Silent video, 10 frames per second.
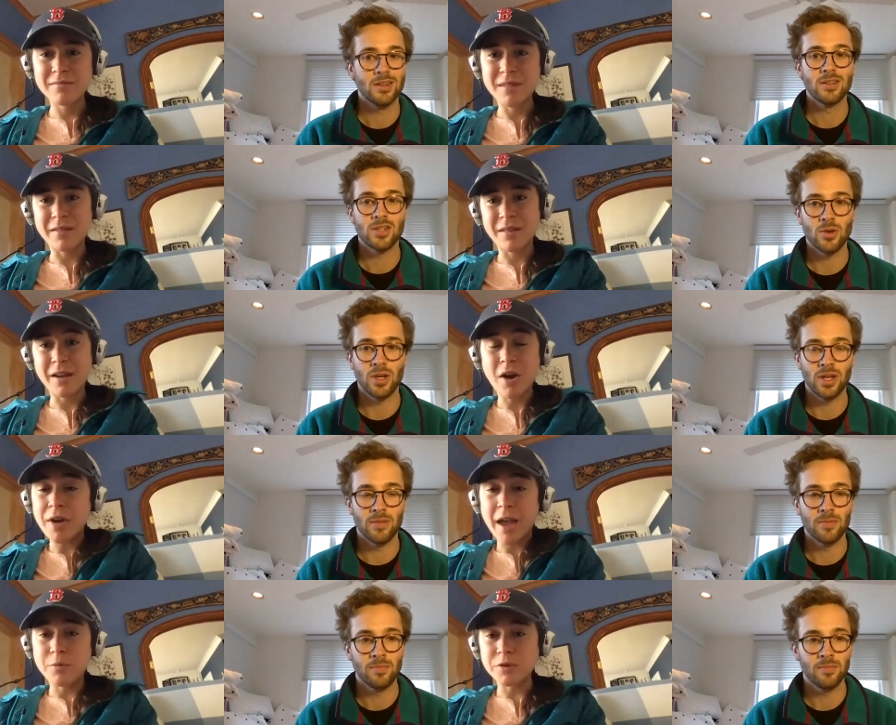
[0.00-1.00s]
Speaker 1: that like
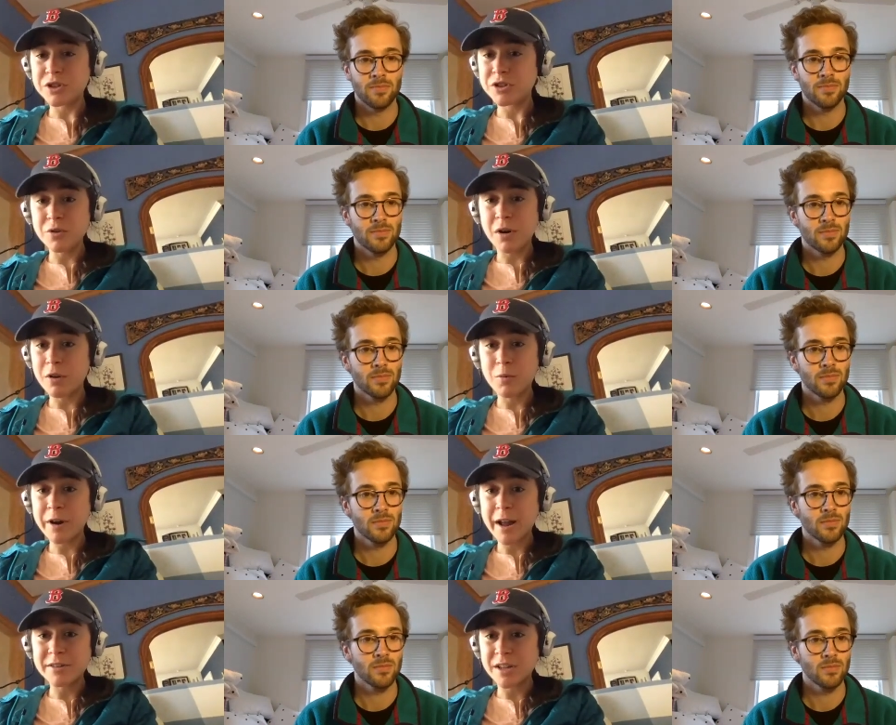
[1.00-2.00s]
okay we'll just do all our
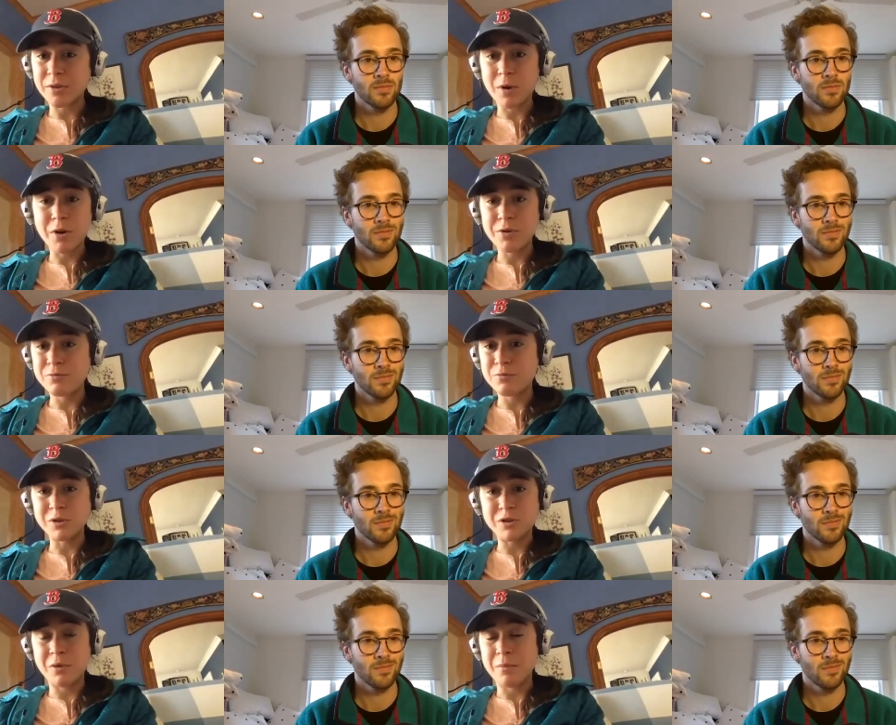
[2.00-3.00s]
workouts on the road we'll
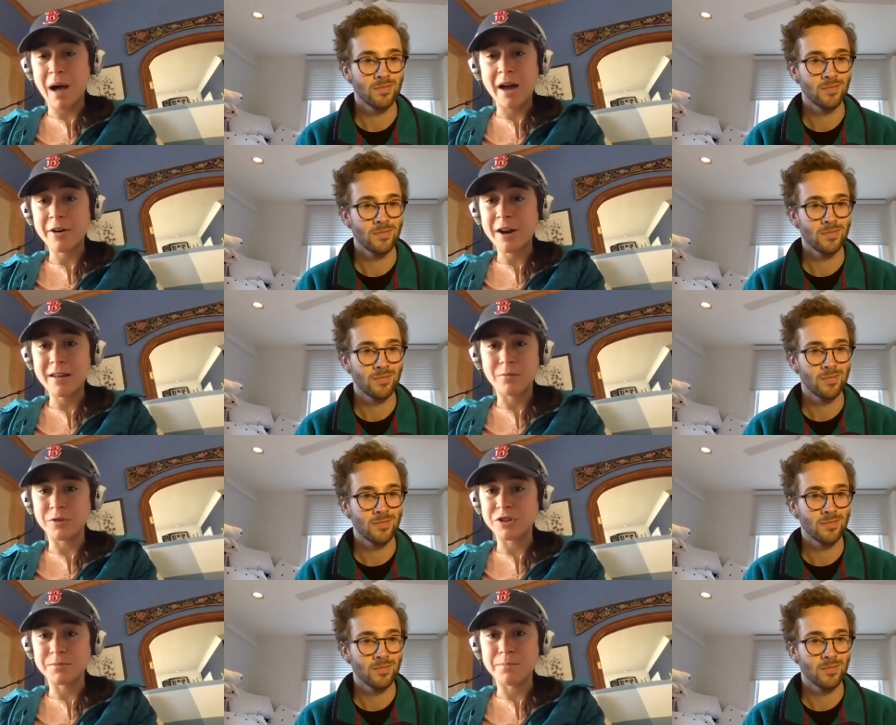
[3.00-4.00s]
do a moderate and we'll
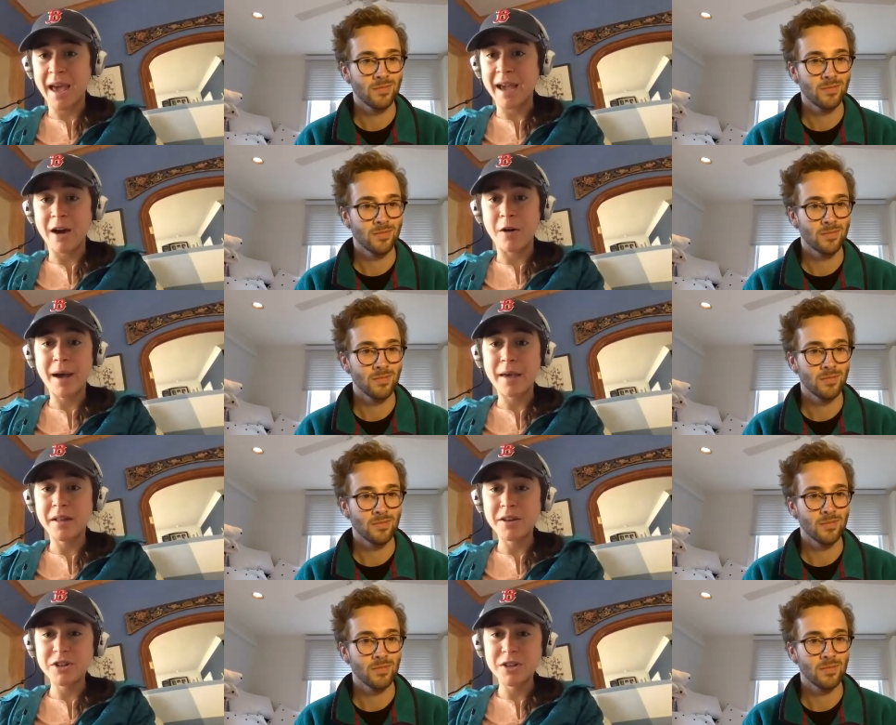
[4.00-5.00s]
just bang out
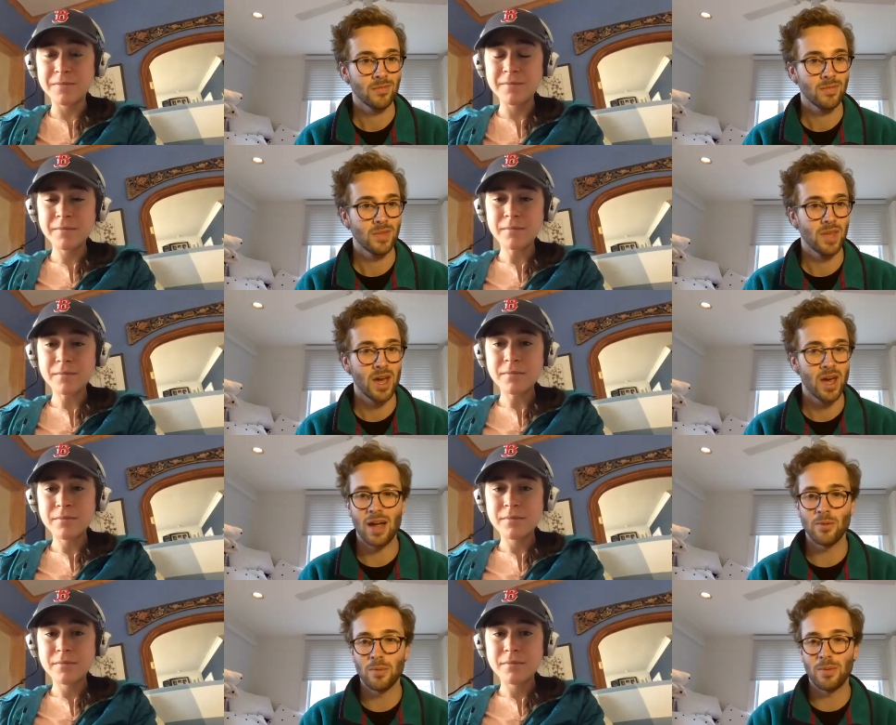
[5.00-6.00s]
mileage
Speaker 2: yeah
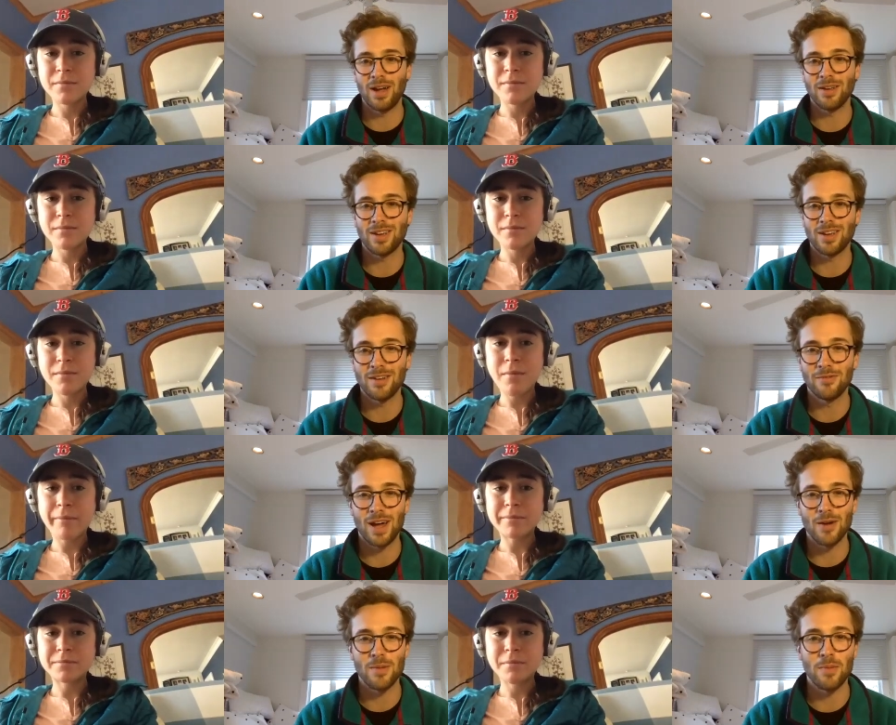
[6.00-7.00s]
i re- i kind of
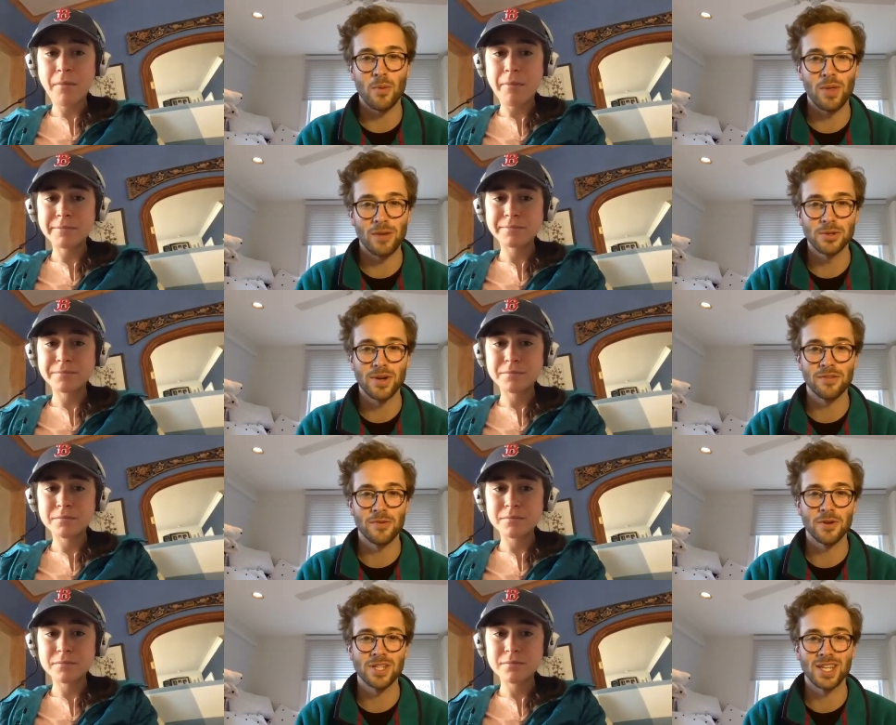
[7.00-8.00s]
i remember well that was one of the
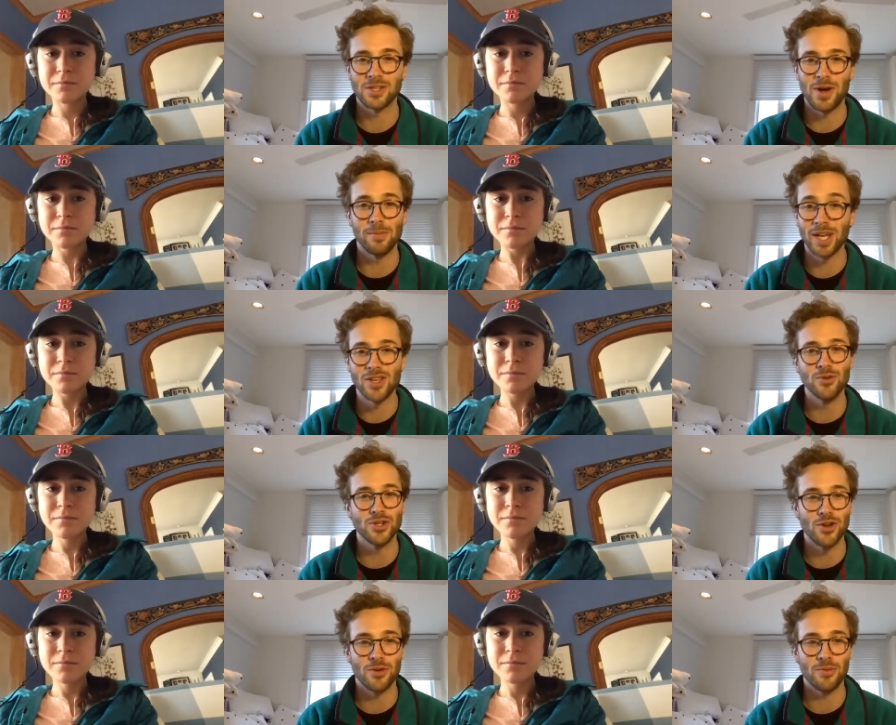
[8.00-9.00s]
first things so i'm like a
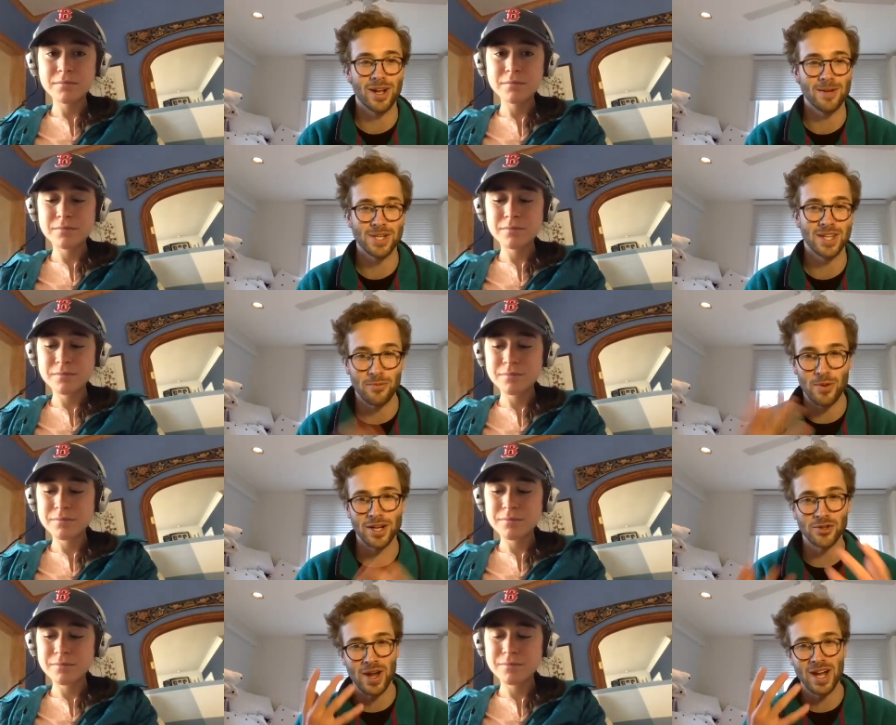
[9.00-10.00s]
huge nerd when it comes to like
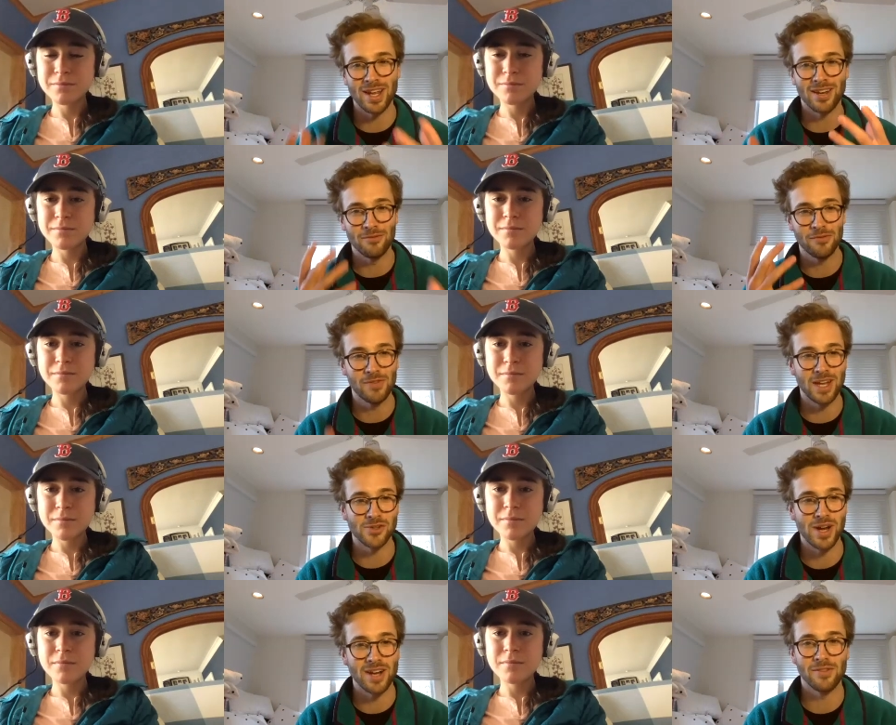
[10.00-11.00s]
running training and and training